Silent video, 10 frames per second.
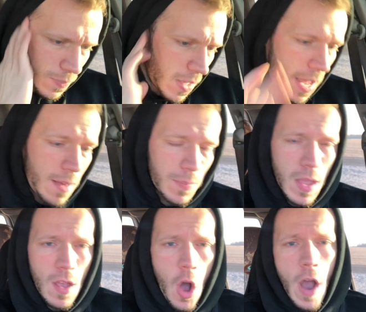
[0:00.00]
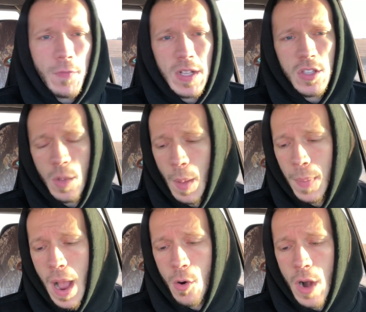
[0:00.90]
yeah. Oh, I forgot to talk about
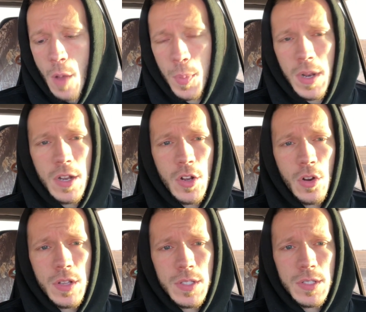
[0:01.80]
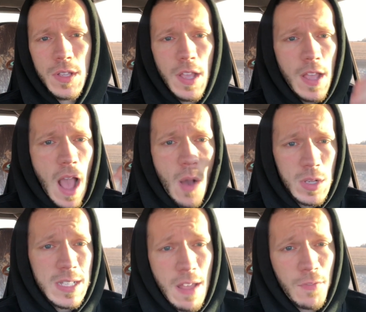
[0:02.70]
power output and endurance. I
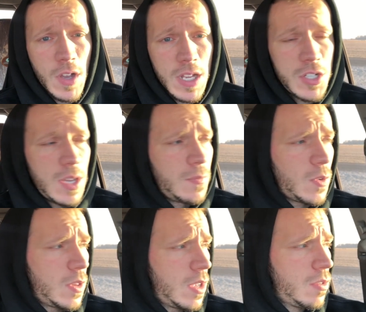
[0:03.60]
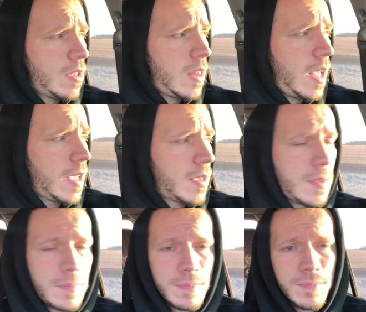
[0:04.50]
was in that fucking gym for literally, like,
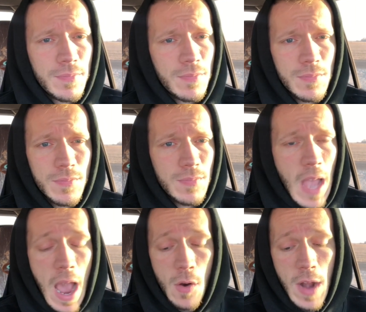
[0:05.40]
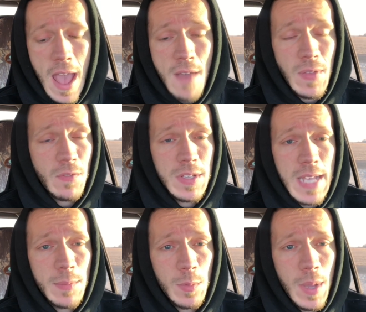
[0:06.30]
hour and a half every
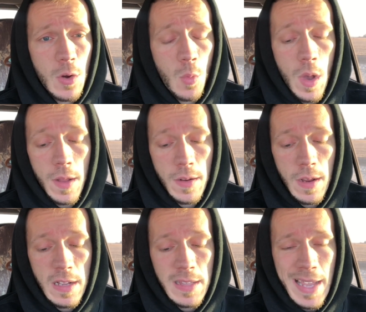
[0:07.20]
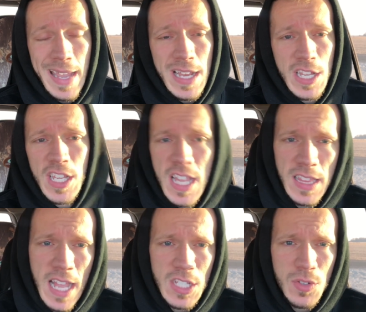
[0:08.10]
time, no matter what. Like, it
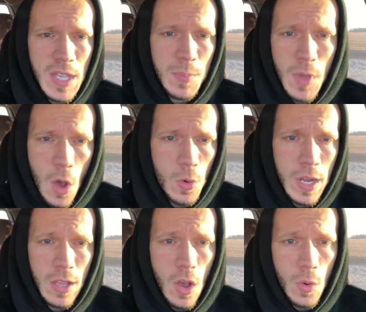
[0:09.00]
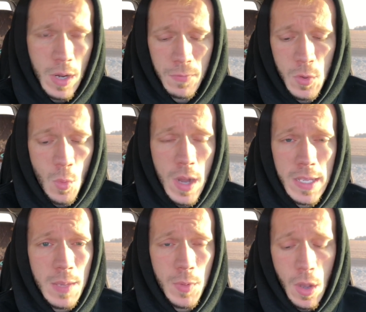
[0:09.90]
lets you keep going and going if you want to
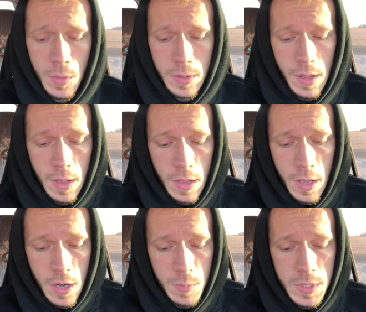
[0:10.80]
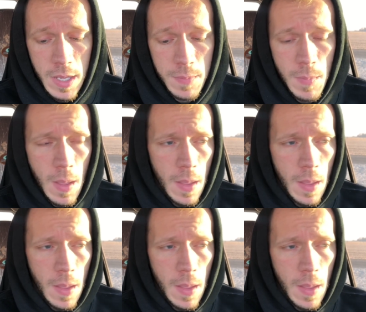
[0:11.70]
keep going. You know what I'm saying?